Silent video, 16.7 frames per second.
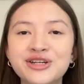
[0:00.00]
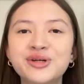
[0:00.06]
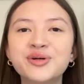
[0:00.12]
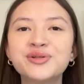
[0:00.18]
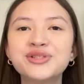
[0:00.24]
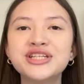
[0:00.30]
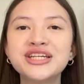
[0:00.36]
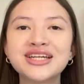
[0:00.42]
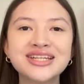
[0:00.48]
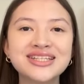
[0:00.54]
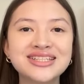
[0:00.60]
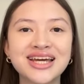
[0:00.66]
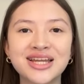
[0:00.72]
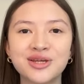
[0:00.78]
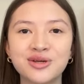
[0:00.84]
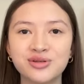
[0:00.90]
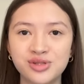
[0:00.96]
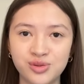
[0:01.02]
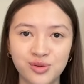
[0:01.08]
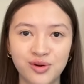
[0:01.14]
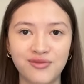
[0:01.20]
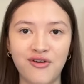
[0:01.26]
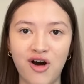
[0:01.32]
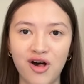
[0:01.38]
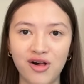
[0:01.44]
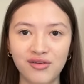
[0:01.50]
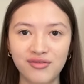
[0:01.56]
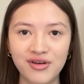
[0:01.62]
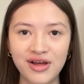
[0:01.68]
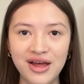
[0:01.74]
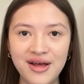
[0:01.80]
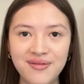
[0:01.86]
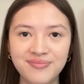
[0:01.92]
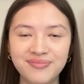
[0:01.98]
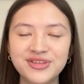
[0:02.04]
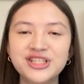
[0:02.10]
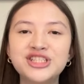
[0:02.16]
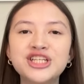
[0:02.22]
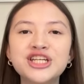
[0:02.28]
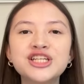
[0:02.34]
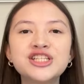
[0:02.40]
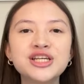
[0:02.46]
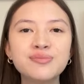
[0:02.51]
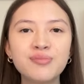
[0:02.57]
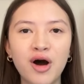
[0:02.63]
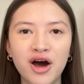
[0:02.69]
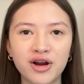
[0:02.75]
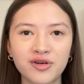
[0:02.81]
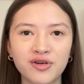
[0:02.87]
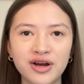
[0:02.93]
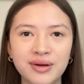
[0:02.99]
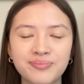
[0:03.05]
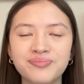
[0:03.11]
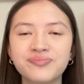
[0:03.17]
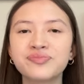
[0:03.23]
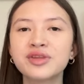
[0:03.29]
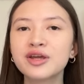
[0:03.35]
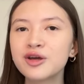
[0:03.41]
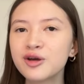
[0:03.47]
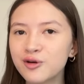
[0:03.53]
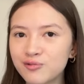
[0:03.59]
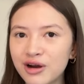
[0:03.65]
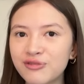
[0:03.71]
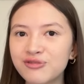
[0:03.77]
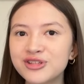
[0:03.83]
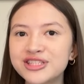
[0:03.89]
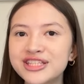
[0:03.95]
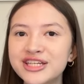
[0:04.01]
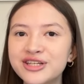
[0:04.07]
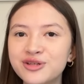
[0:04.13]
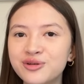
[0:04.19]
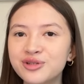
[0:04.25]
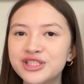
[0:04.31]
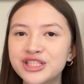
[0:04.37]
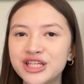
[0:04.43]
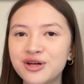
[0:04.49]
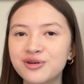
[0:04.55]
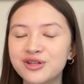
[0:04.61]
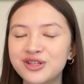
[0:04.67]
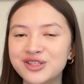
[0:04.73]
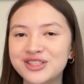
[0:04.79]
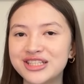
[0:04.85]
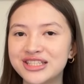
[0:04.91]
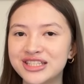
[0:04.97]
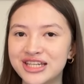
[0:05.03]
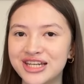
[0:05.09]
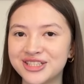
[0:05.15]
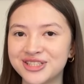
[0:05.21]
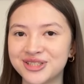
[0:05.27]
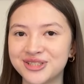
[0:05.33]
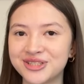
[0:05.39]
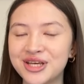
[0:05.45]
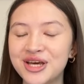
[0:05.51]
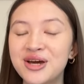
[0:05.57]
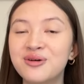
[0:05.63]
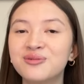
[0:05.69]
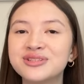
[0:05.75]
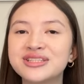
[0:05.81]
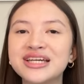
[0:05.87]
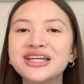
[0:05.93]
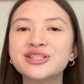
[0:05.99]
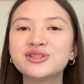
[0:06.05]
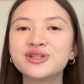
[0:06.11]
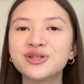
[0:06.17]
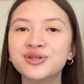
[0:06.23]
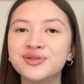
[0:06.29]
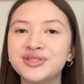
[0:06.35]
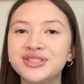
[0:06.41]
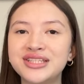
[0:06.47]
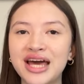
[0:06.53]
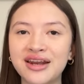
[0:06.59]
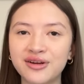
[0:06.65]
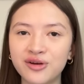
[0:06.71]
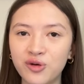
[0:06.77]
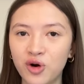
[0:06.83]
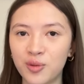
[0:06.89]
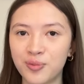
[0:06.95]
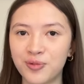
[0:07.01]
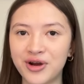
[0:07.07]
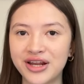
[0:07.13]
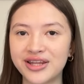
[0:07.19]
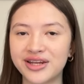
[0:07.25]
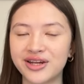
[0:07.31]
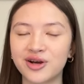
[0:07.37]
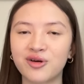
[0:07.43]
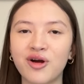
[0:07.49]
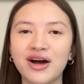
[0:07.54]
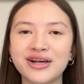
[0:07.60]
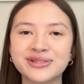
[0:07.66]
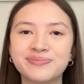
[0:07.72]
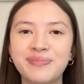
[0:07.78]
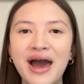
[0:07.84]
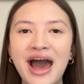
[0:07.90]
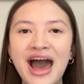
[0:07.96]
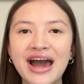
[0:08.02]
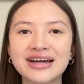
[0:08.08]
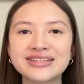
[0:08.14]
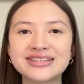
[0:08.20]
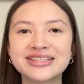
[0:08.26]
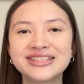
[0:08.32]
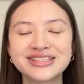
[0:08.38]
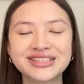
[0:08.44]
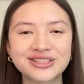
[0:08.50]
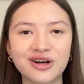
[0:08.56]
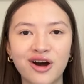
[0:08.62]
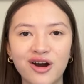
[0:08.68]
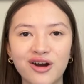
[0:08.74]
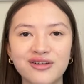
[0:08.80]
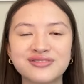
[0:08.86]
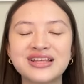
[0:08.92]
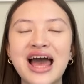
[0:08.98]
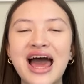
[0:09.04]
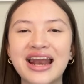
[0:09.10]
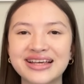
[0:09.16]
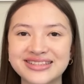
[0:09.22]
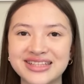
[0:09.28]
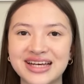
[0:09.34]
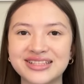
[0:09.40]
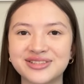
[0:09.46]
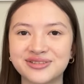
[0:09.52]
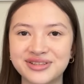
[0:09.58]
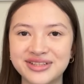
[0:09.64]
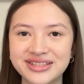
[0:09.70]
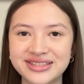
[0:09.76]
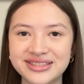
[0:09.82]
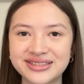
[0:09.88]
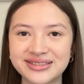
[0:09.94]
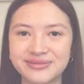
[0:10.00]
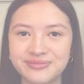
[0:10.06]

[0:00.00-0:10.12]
Gucci continued to evolve. The GG monogram, referencing Guccio Gucci's initials, was introduced and incorporated across bags, scarves, and accessories.